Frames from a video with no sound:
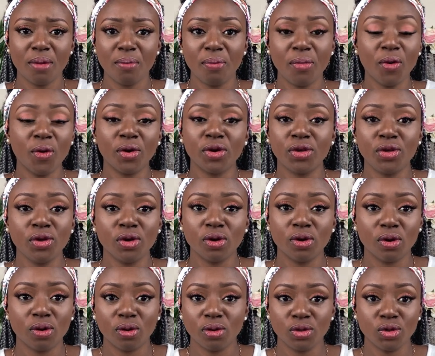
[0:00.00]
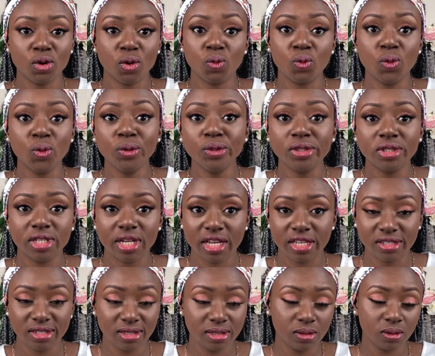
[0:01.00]
poke your wound that
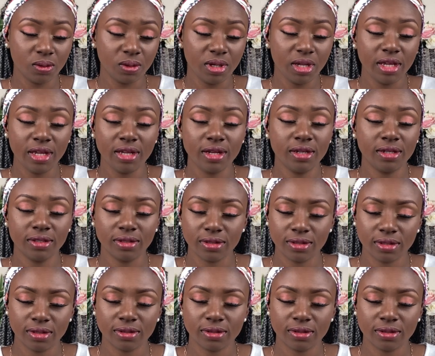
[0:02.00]
is still healing.